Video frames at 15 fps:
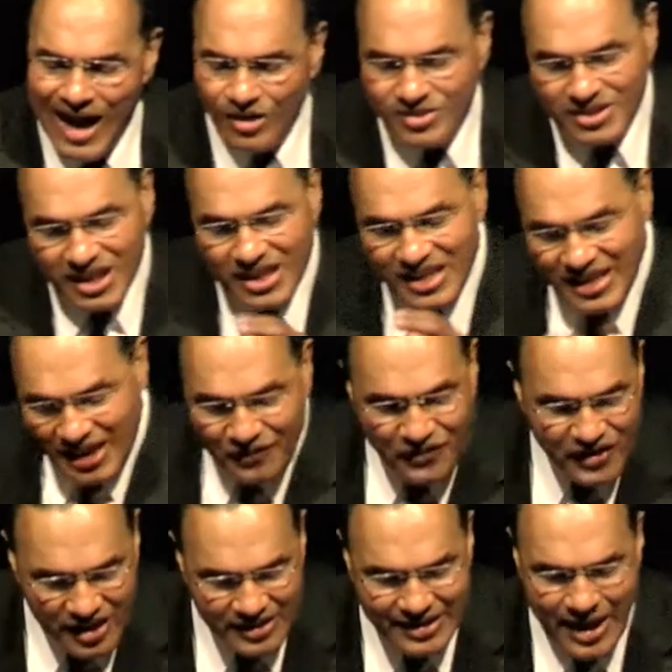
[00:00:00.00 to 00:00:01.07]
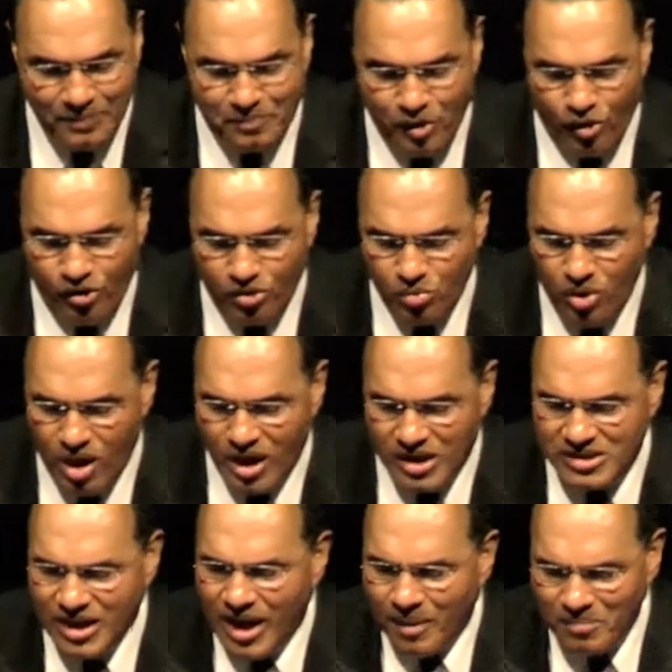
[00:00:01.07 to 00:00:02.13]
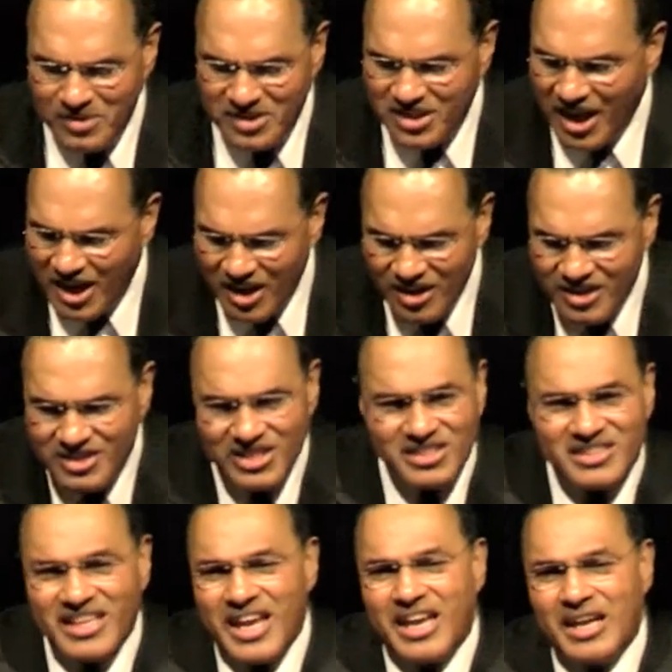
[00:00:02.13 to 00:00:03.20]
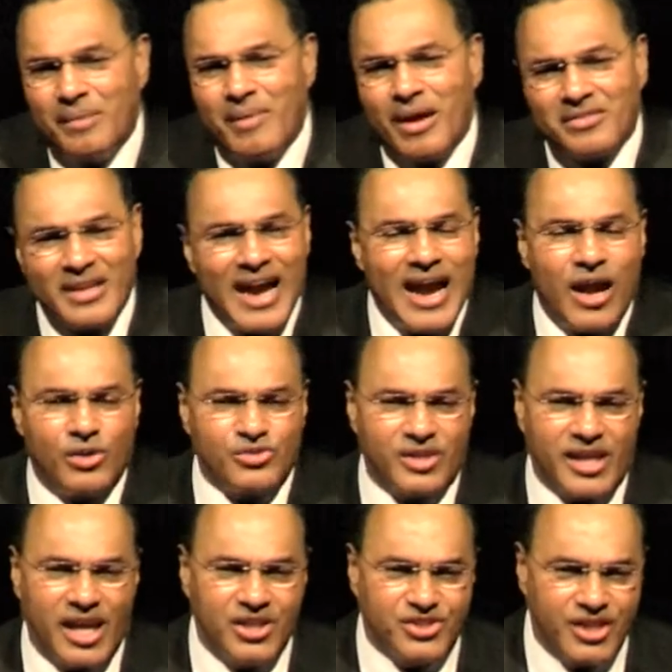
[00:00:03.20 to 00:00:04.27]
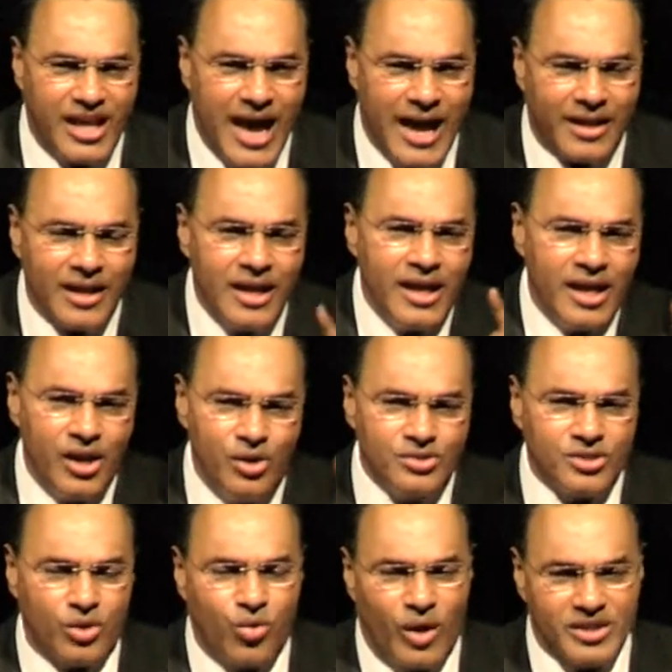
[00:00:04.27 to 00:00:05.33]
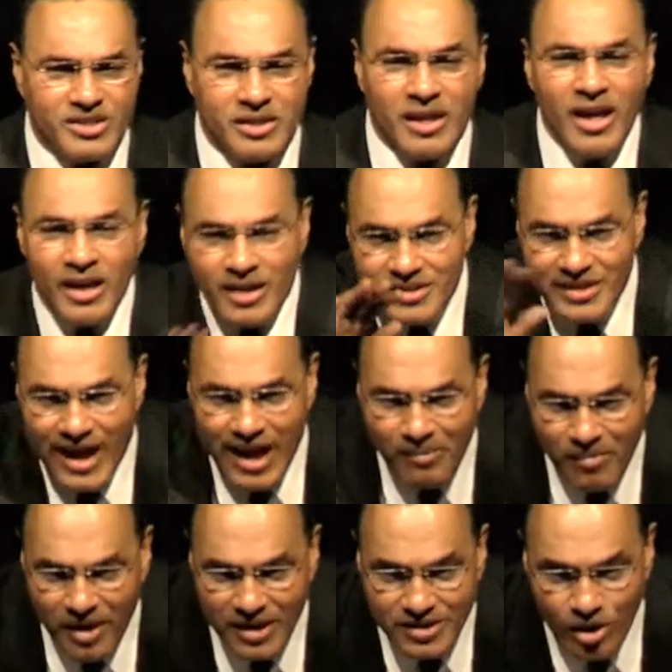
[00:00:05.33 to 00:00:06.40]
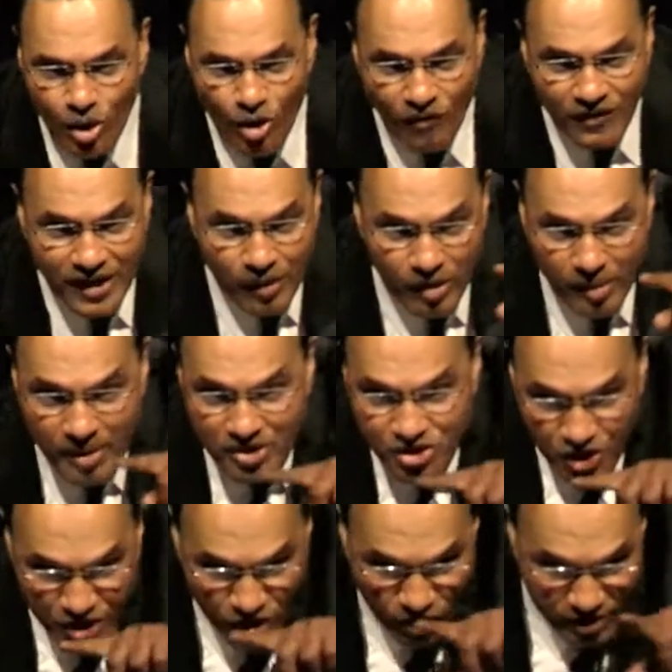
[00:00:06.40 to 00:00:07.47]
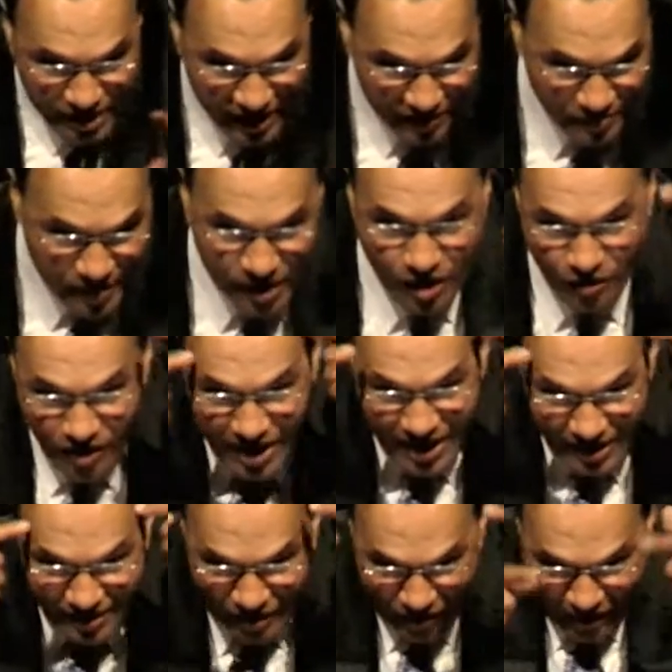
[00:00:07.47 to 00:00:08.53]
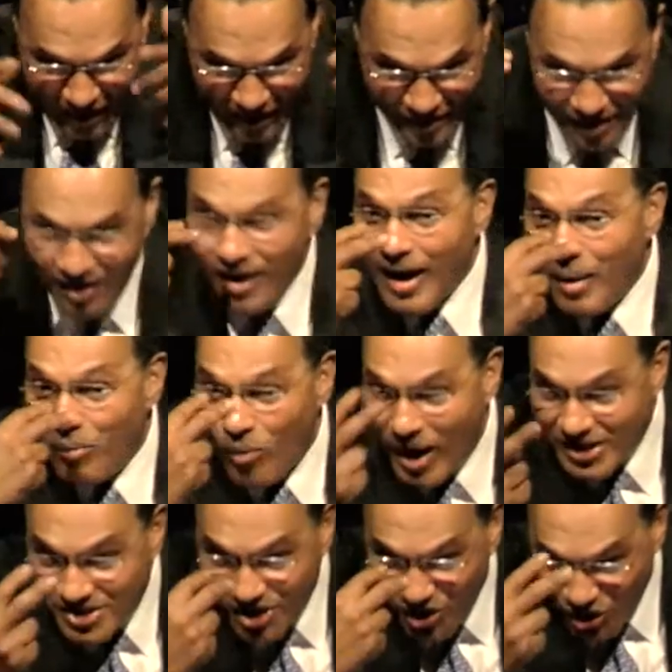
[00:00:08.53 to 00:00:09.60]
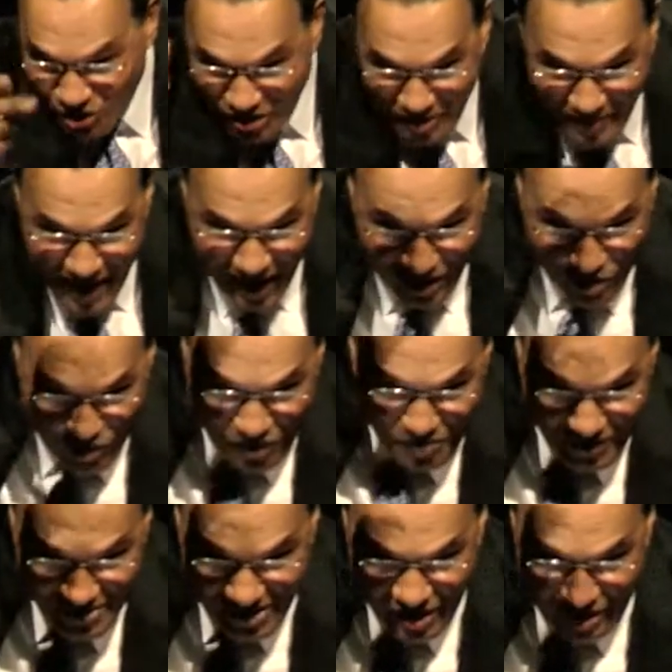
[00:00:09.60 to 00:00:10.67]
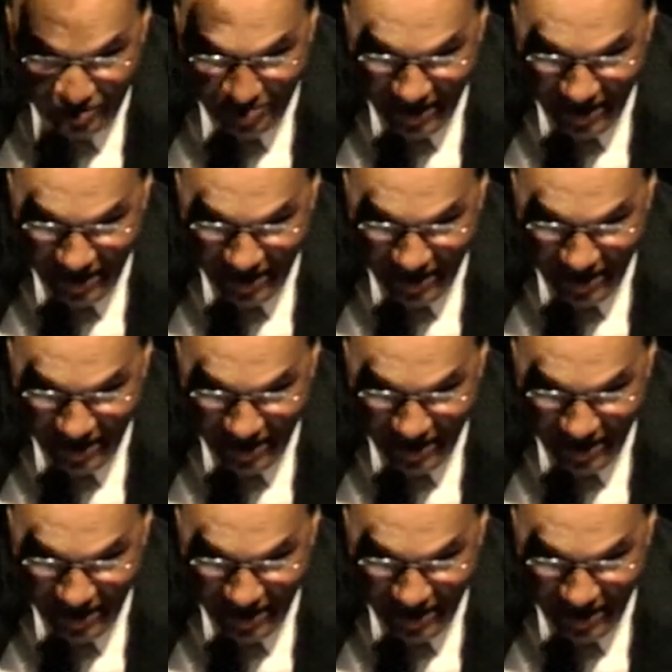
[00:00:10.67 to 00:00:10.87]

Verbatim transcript: how significant that period was, particularly just thinking about the Higher Education Act. Here's a question, because the eight minutes are over and I want to make sure you don't leave me, all right? All right? I'm watching you in the back. You with me still,